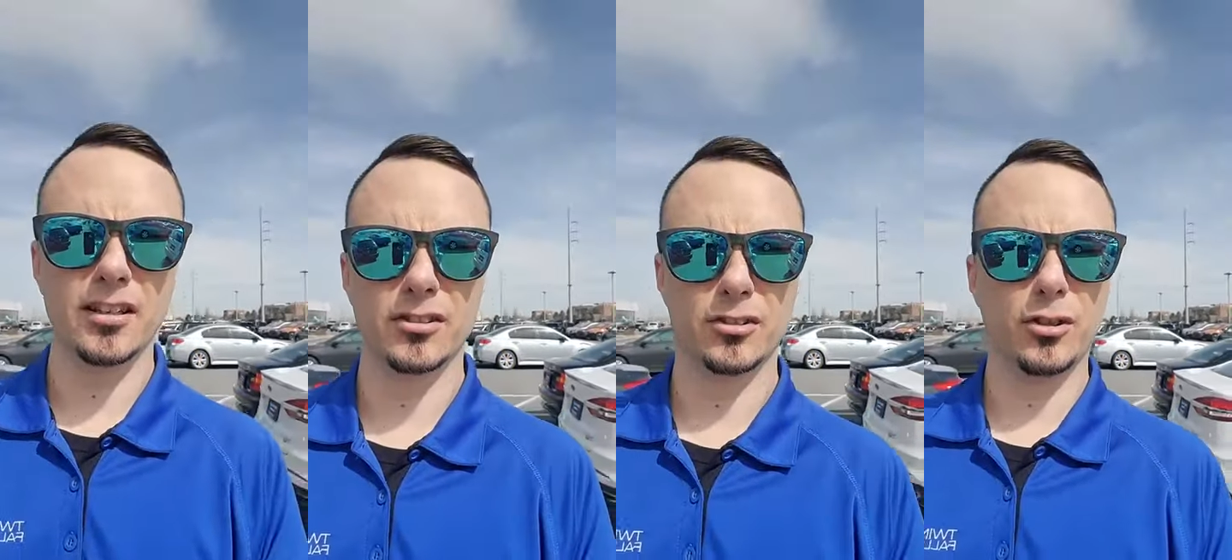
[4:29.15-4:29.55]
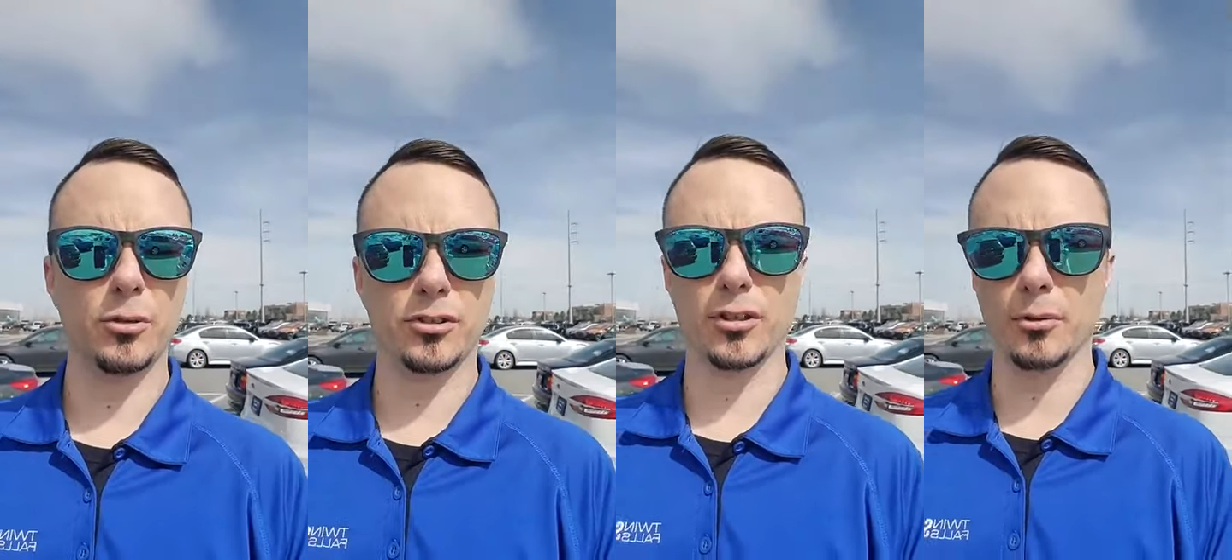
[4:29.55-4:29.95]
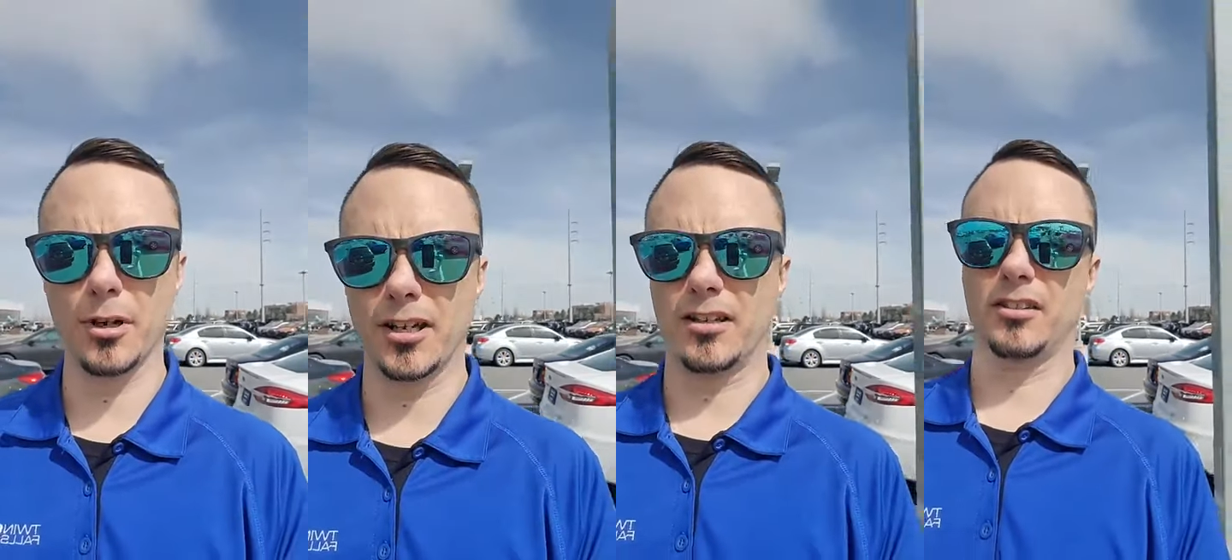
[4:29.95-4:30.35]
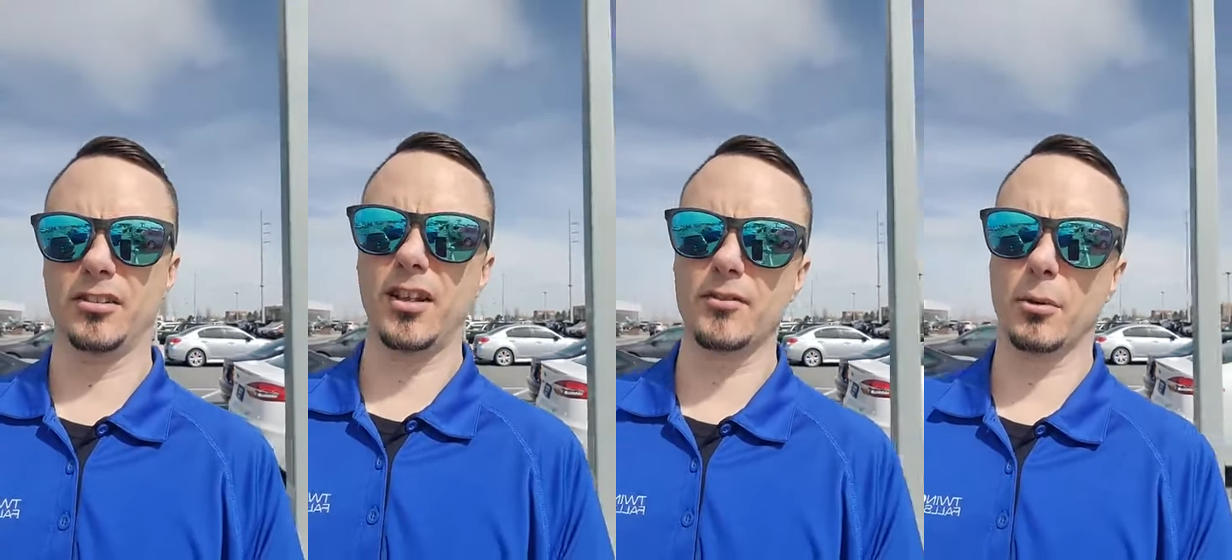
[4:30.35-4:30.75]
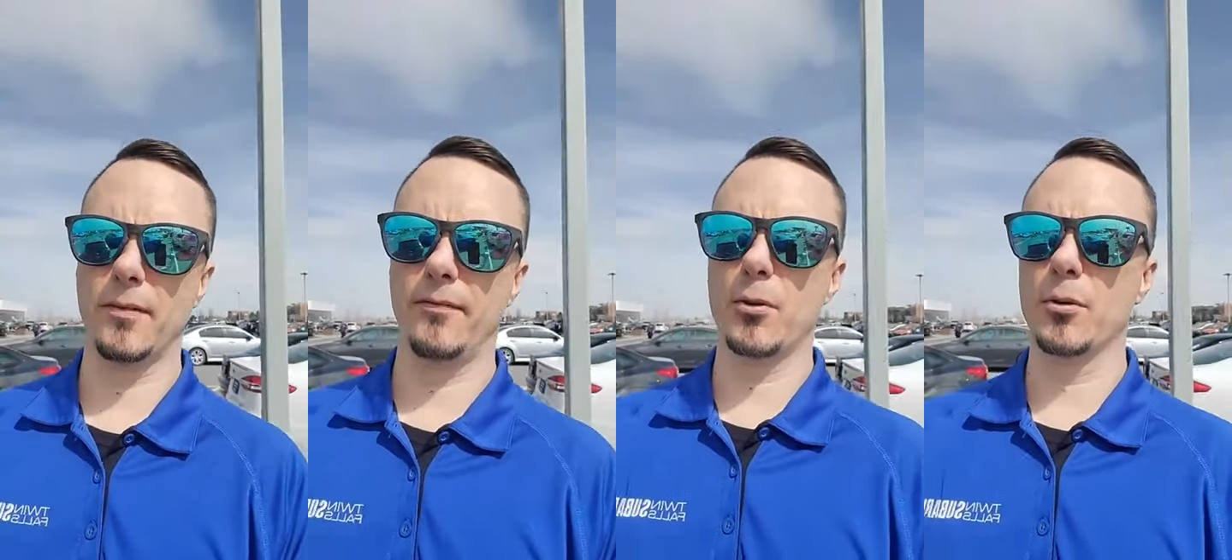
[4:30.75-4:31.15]
It's
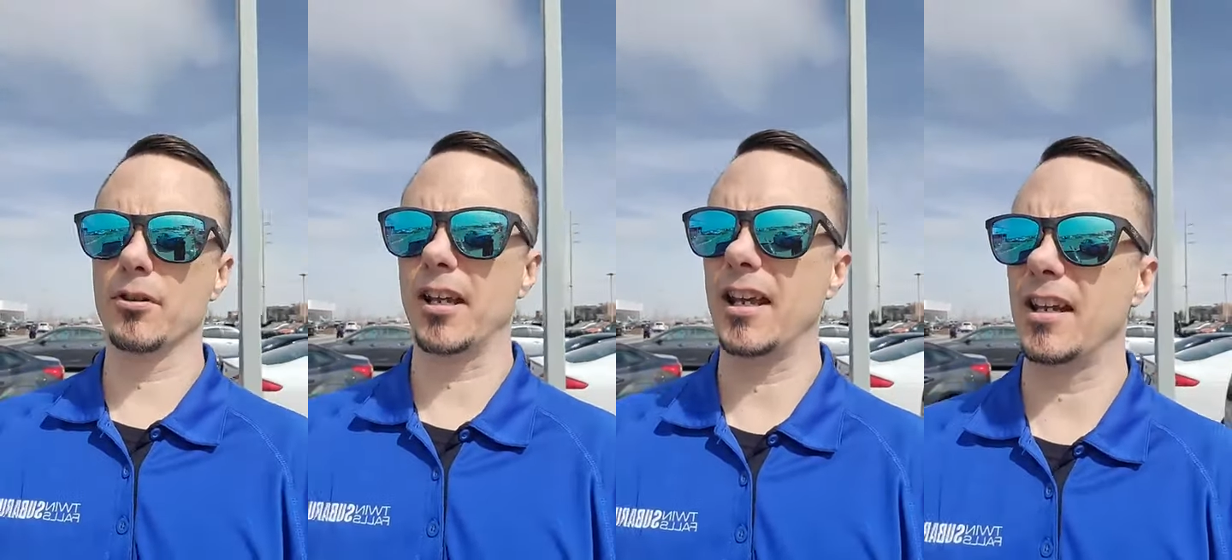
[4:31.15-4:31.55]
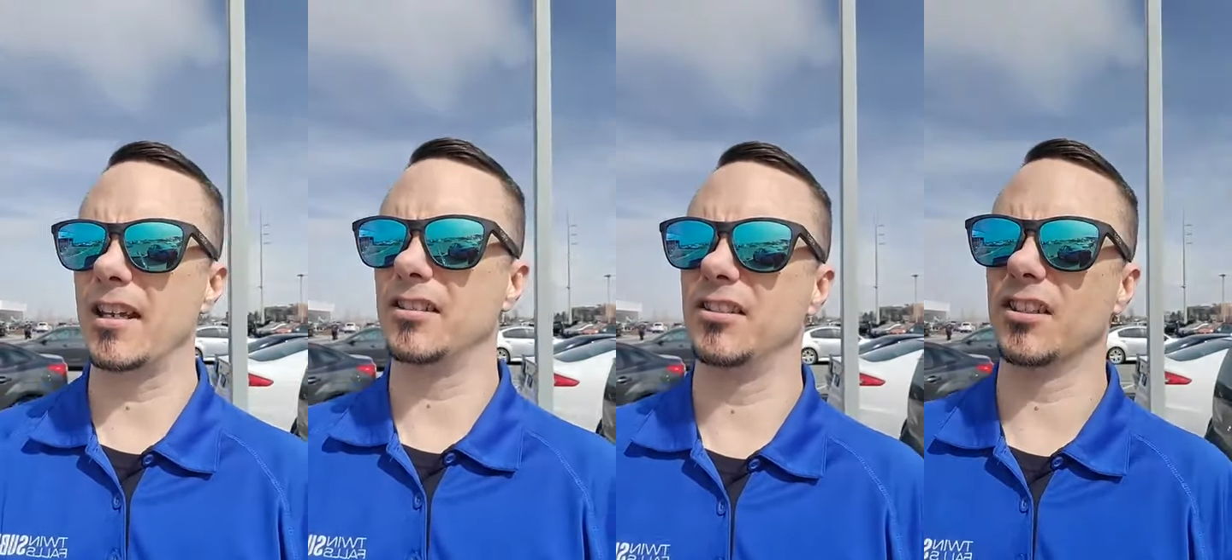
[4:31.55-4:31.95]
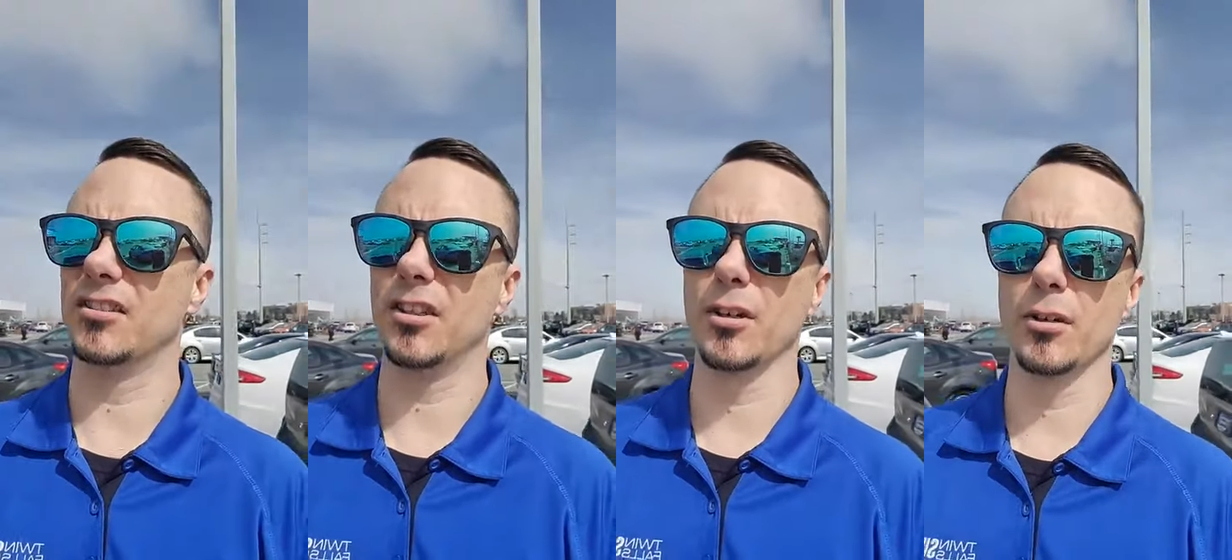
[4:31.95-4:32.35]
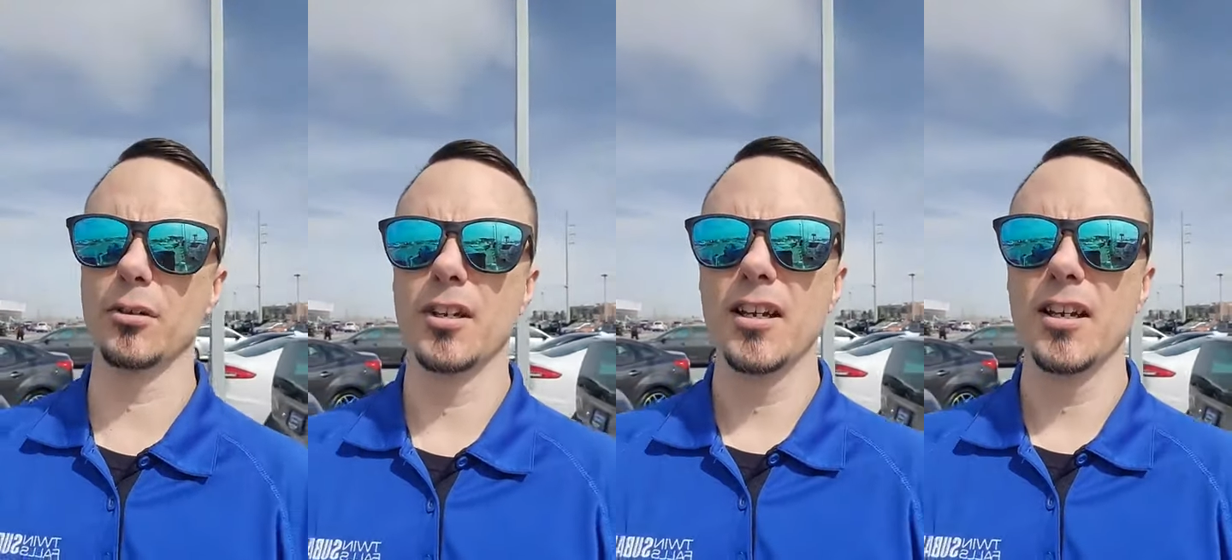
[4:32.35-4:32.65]
208-734-8860